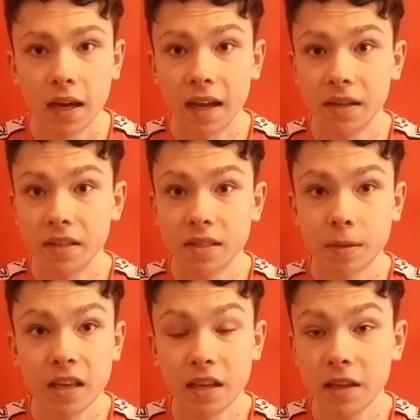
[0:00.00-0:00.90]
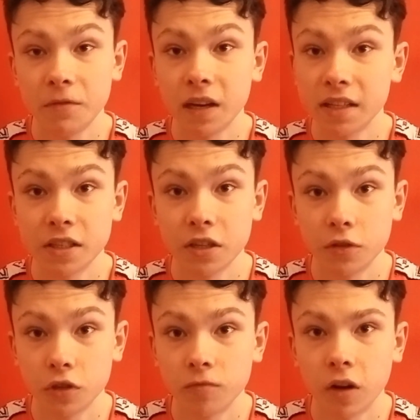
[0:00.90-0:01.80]
And he even had a
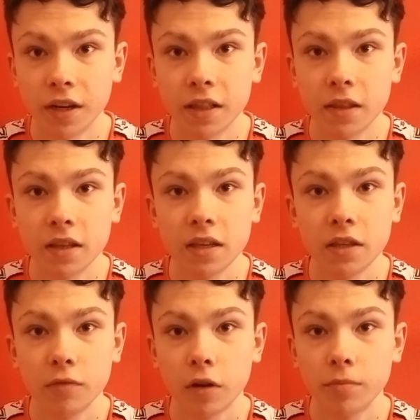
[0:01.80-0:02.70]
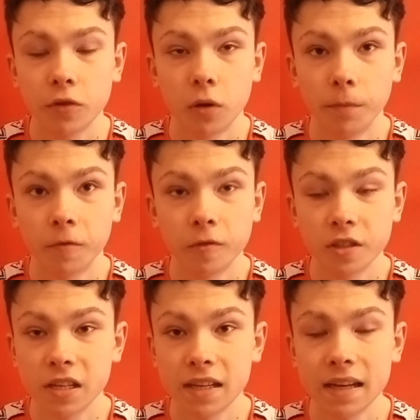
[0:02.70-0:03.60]
good run in the Europa
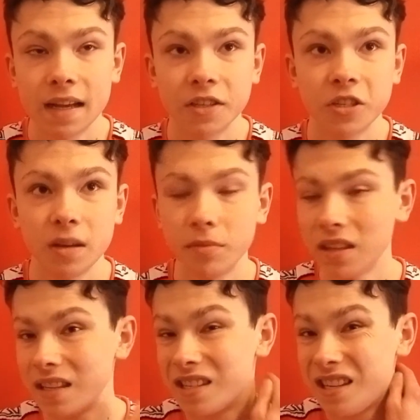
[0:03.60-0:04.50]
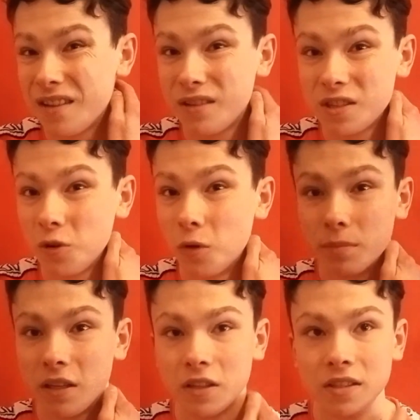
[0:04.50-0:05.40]
Conference League last year, but this year it's not
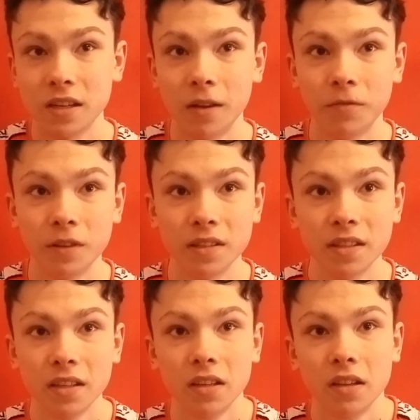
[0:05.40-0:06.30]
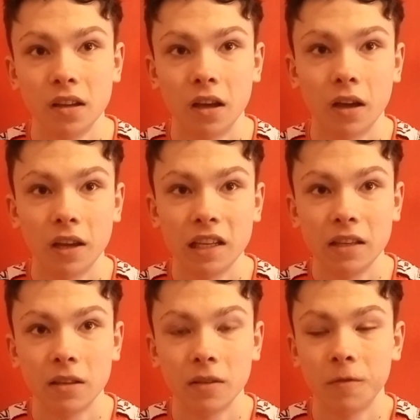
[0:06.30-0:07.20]
been good enough. And
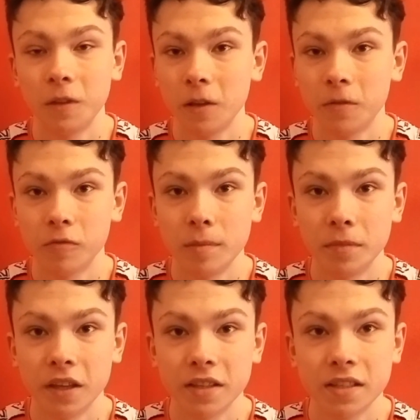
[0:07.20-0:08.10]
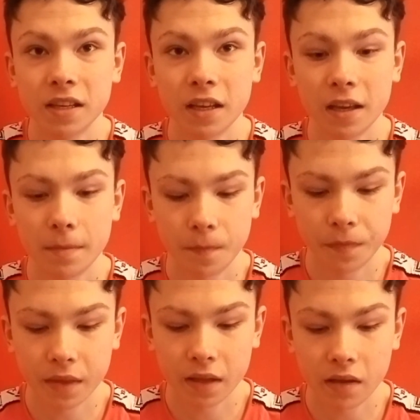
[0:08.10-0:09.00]
I fear for him that um,